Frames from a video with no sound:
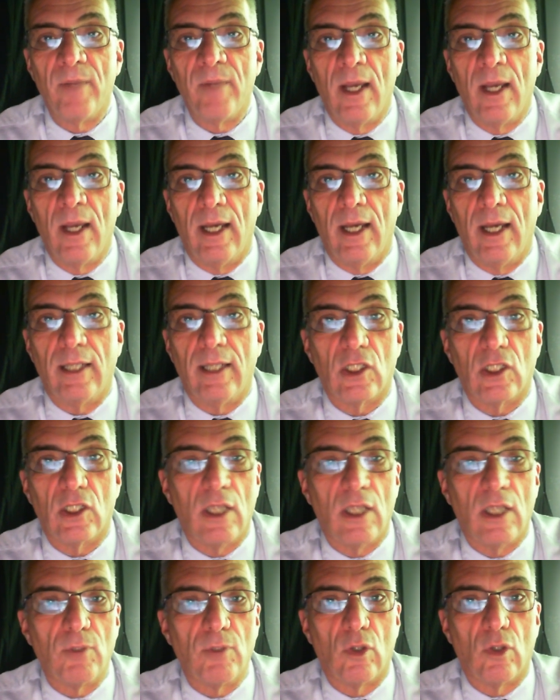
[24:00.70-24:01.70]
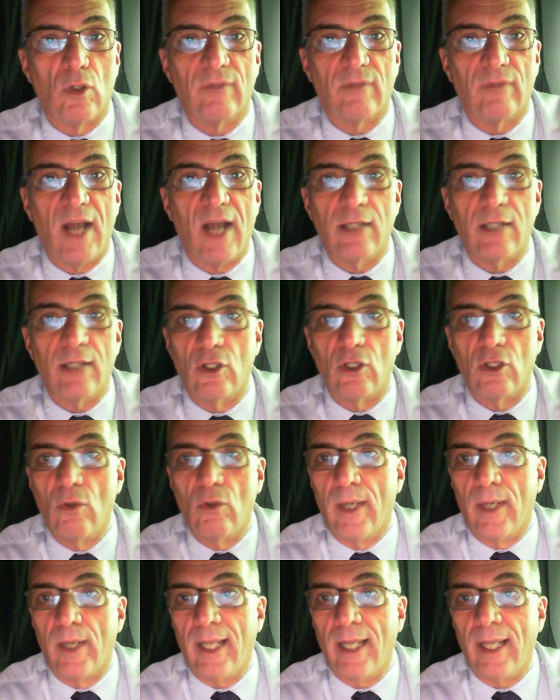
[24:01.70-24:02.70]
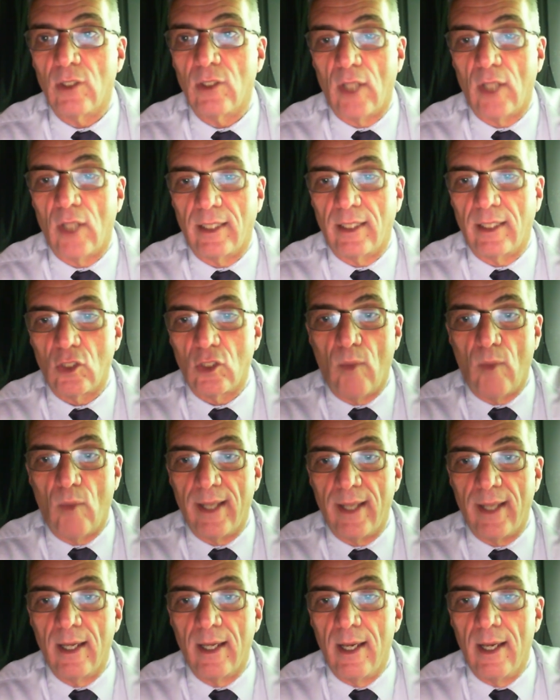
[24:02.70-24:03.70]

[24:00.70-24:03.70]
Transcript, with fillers: into some sort of continuity, so that this way